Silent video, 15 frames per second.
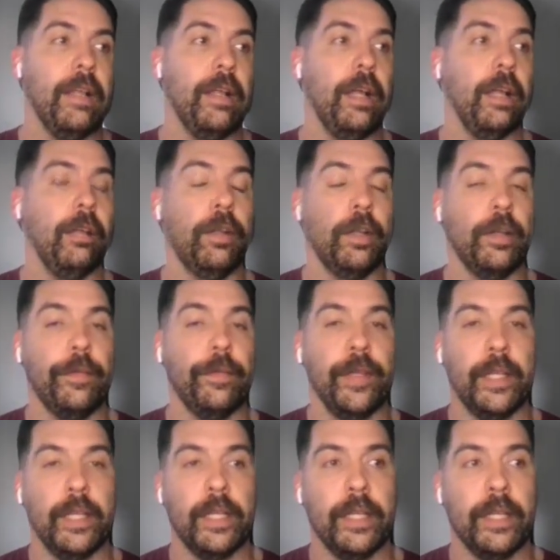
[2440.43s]
a lot of
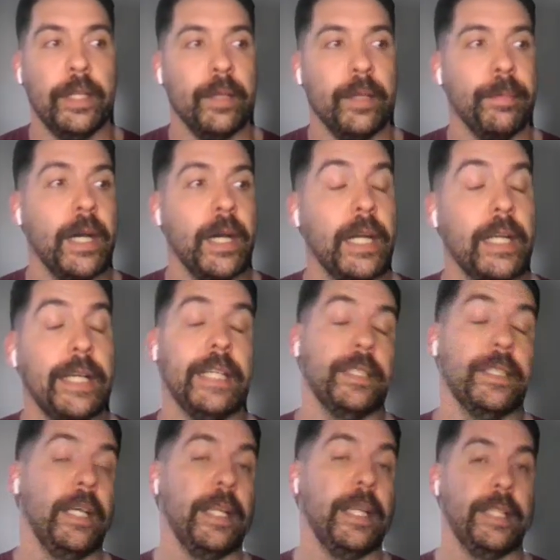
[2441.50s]
the marketing
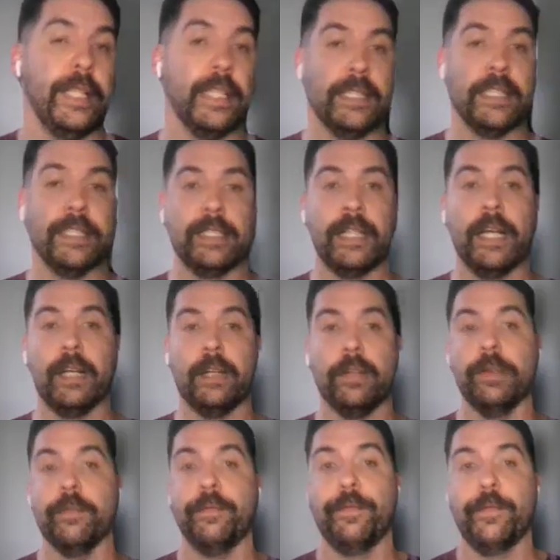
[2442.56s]
side of things is done
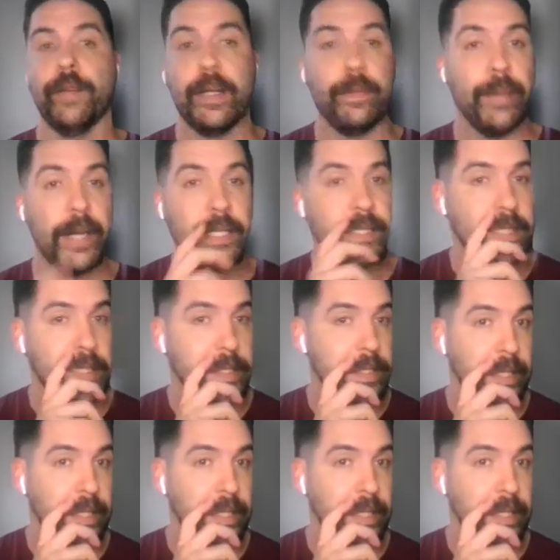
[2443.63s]
on a free basis.